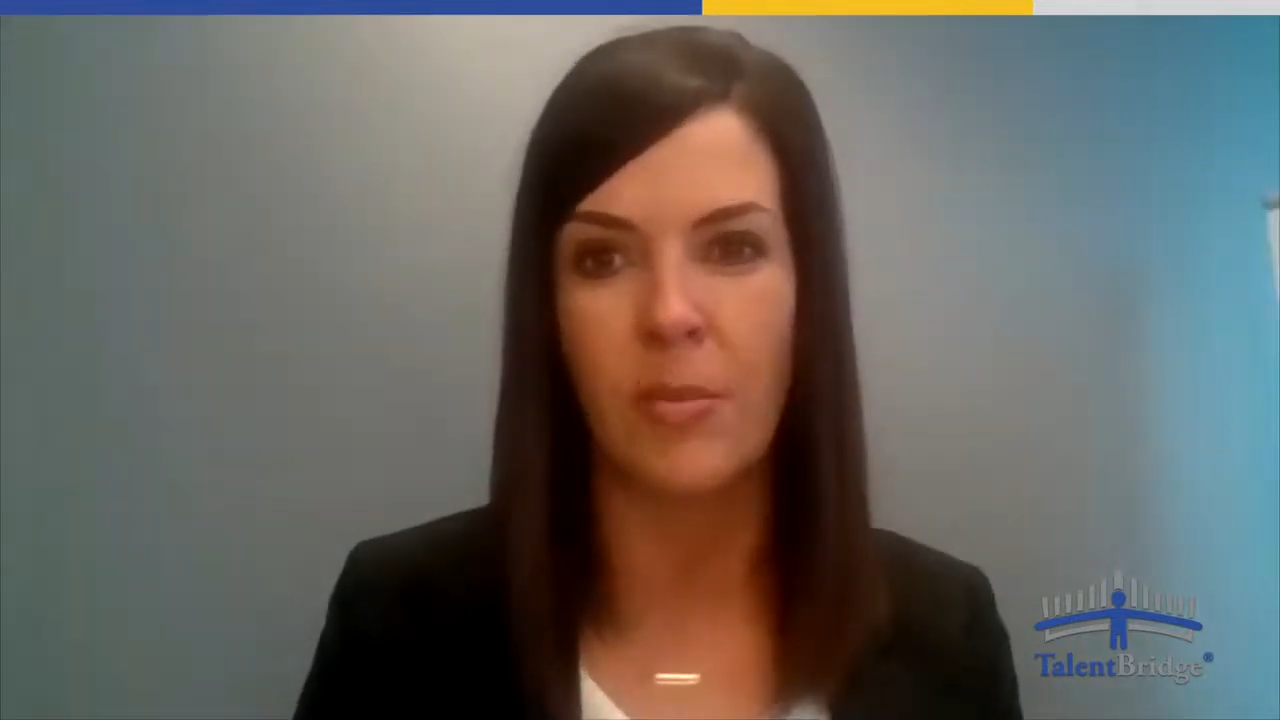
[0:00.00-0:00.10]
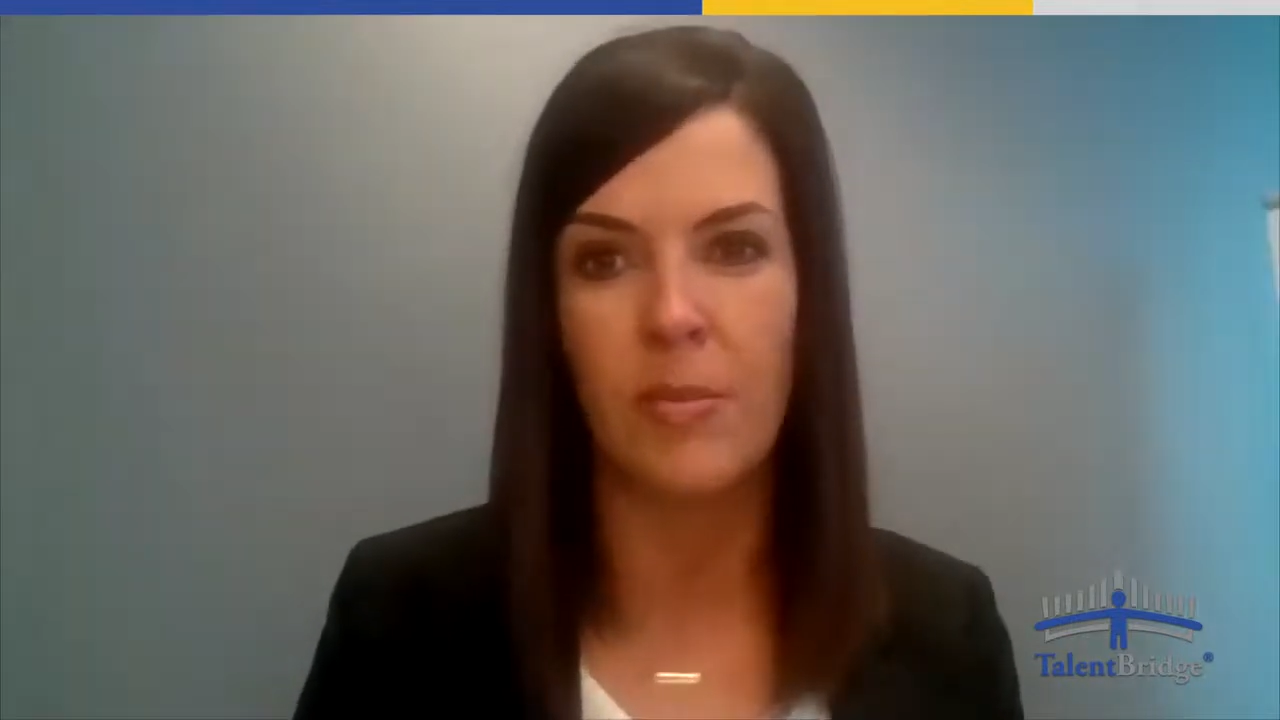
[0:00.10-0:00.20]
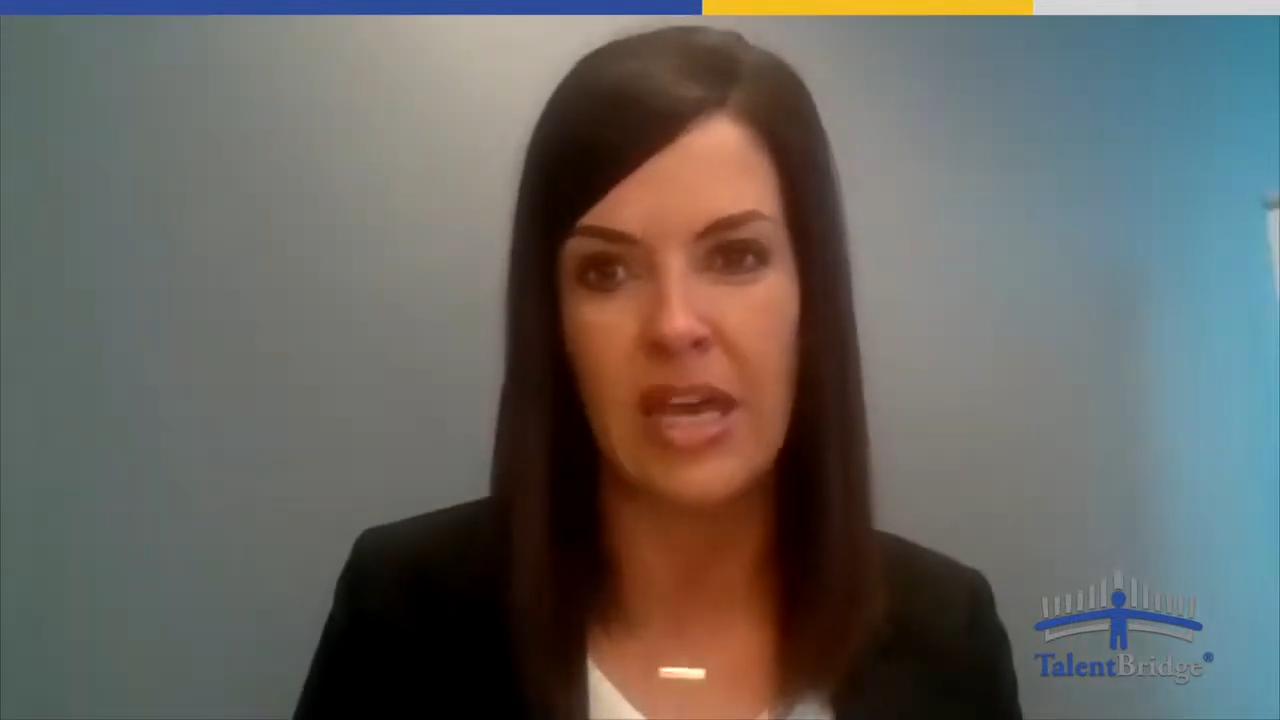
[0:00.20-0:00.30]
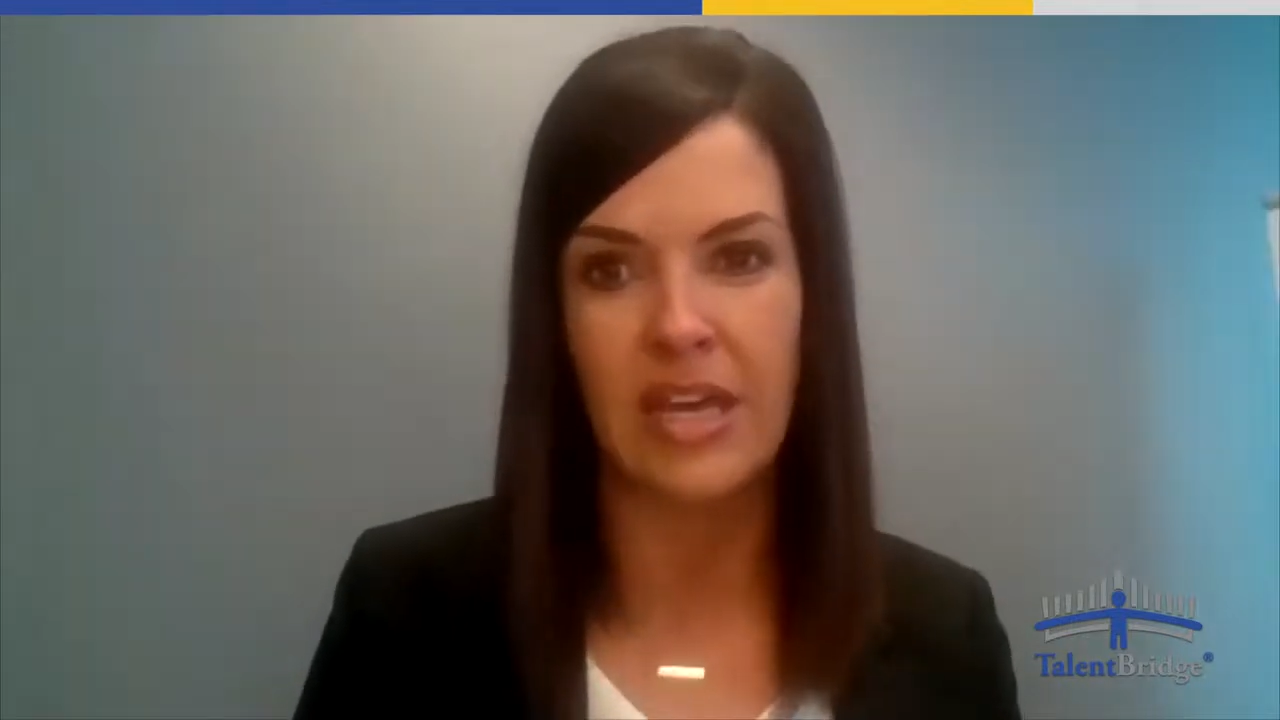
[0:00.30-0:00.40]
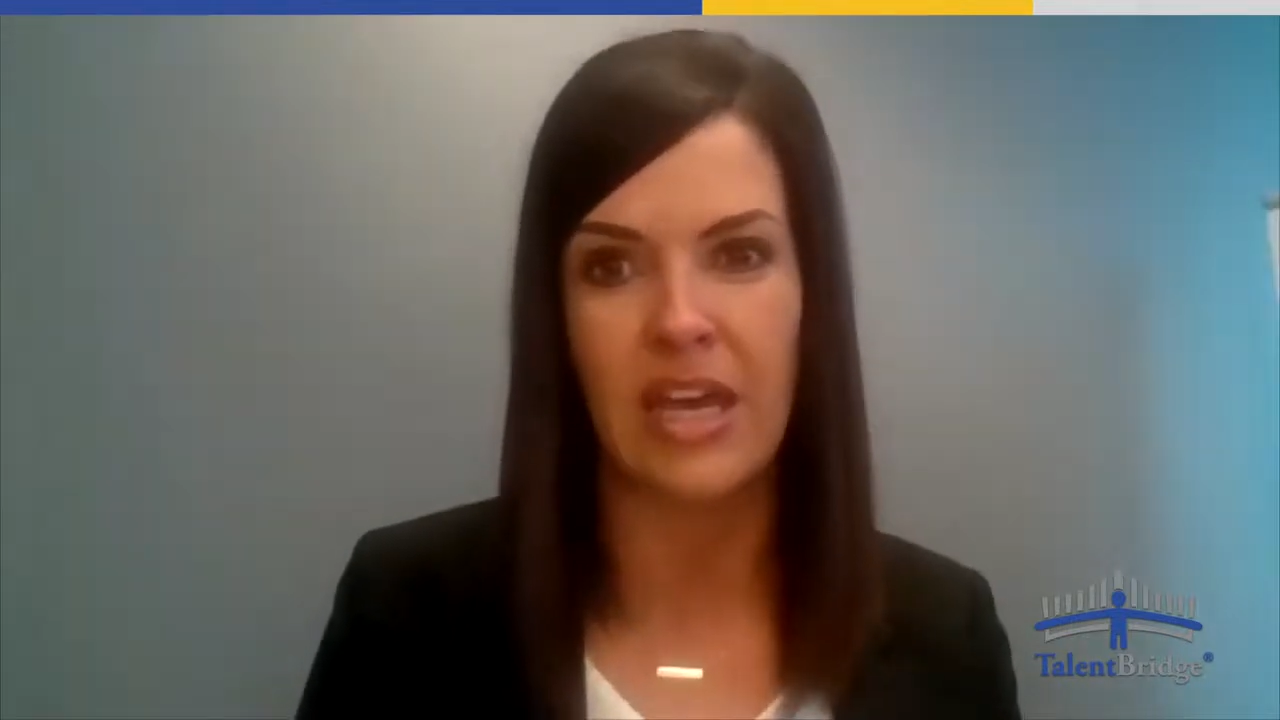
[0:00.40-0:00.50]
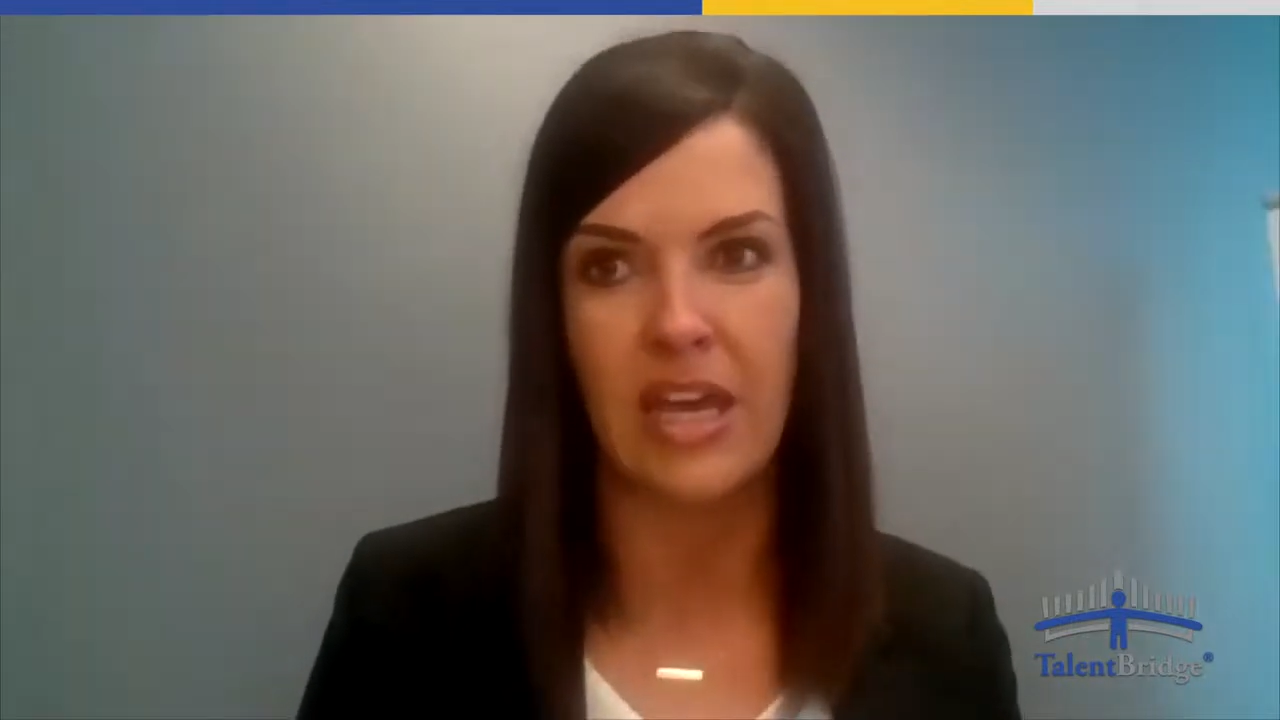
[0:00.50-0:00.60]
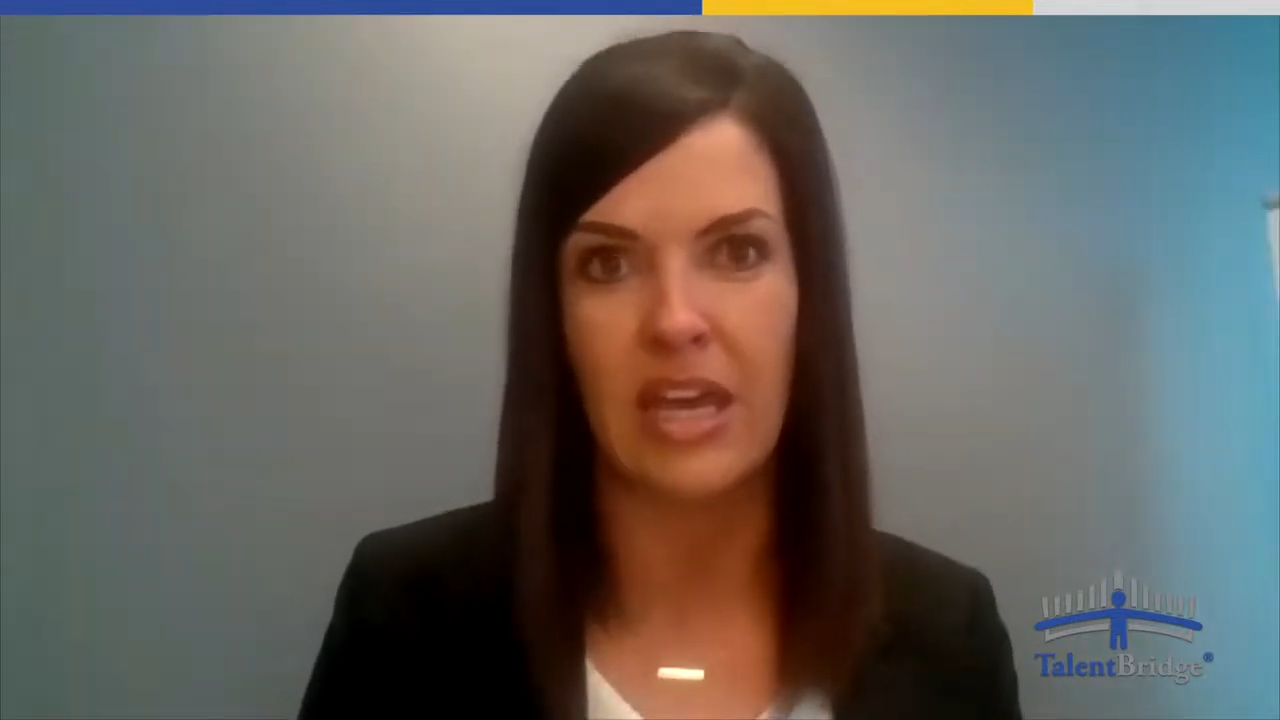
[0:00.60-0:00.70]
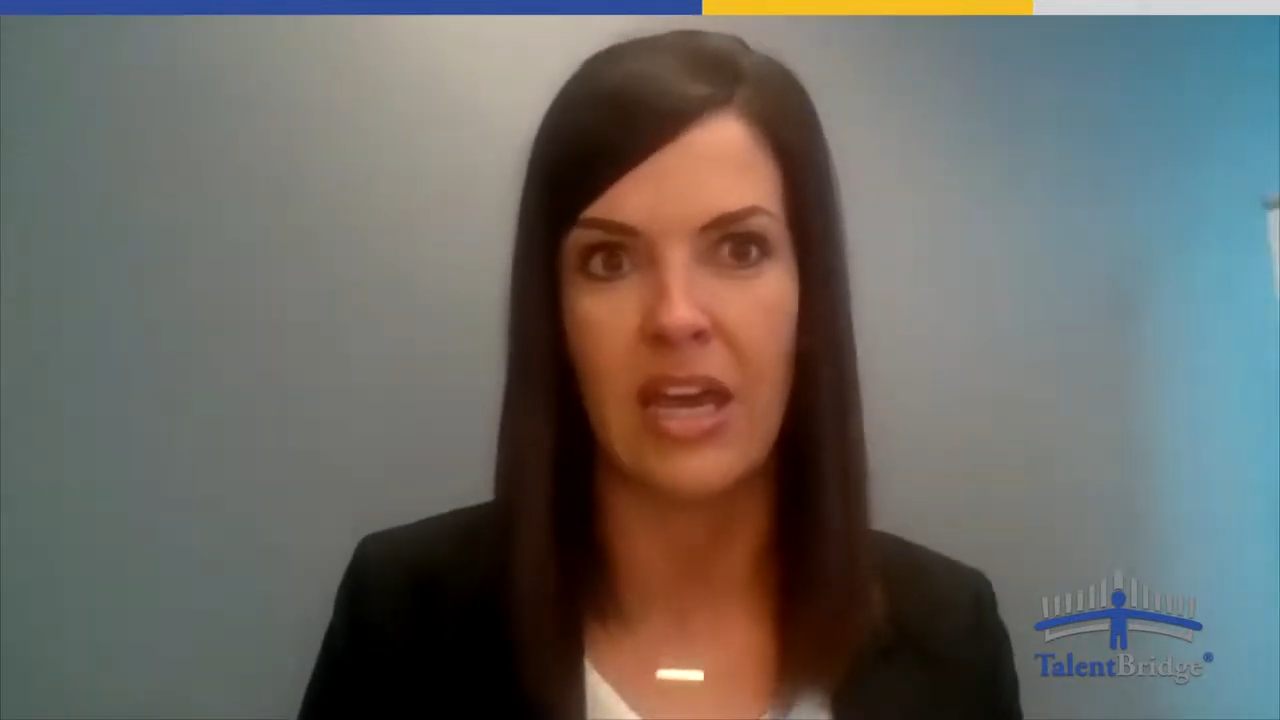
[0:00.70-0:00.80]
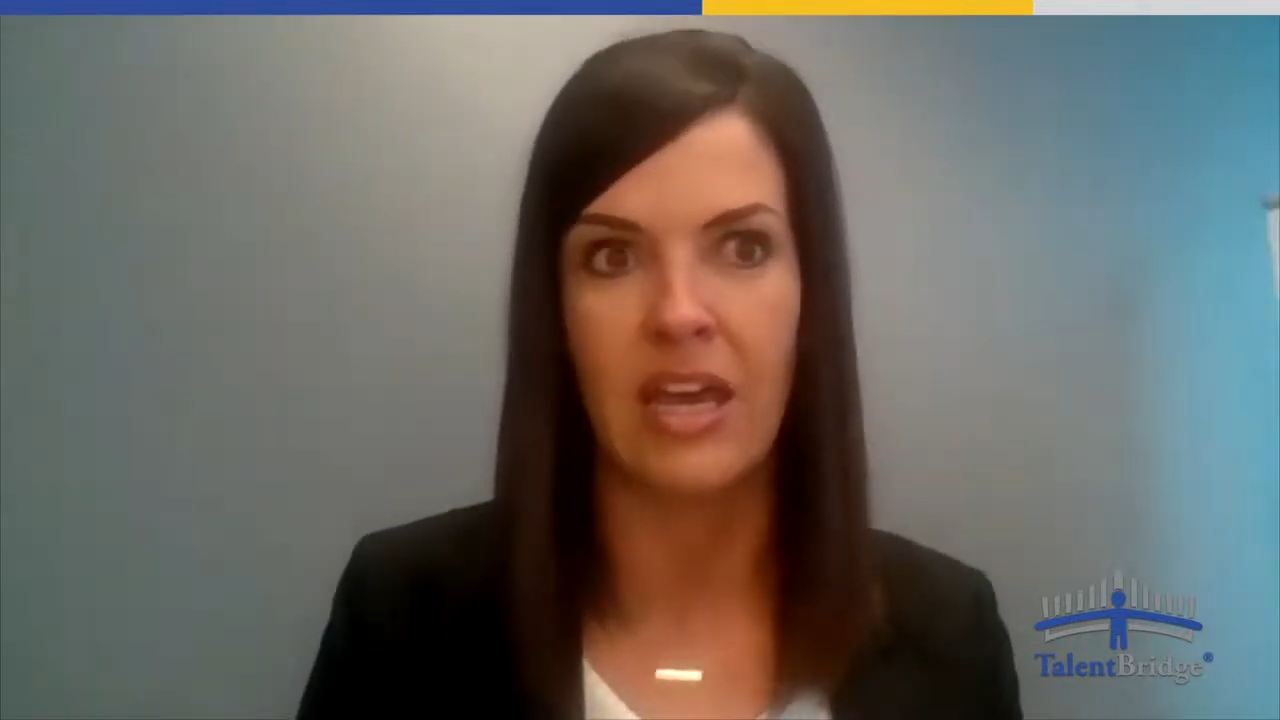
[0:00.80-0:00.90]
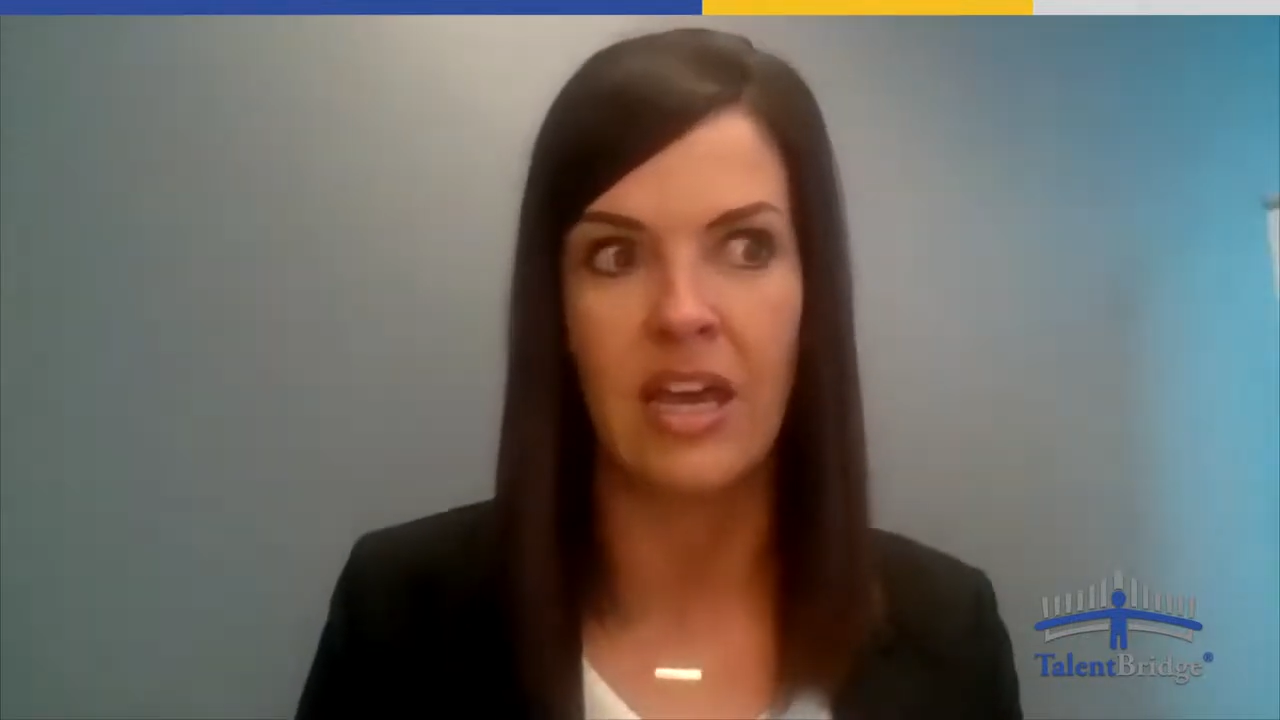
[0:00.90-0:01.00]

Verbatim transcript: making